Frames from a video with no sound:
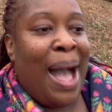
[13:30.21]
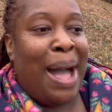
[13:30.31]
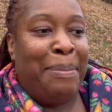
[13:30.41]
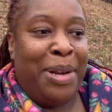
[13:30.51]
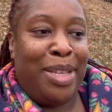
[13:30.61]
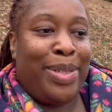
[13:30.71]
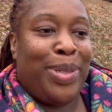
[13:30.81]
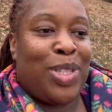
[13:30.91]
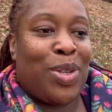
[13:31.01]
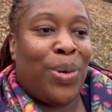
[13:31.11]
I'm going to use
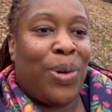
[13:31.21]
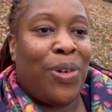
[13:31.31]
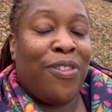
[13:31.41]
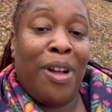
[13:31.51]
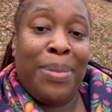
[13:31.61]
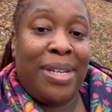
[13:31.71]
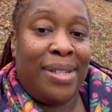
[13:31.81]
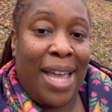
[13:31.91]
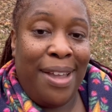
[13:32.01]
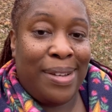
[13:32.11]
soil from
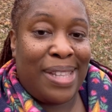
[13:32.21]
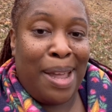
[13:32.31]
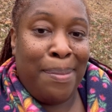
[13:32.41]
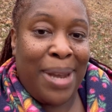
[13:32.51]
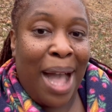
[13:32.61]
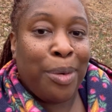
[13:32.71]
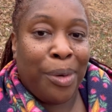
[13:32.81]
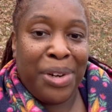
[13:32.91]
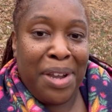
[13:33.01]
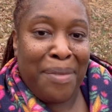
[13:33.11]
containers that I'm not
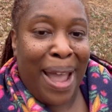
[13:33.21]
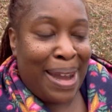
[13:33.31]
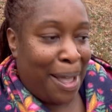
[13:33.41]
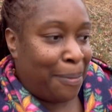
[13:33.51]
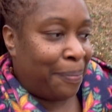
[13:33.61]
growing in right now.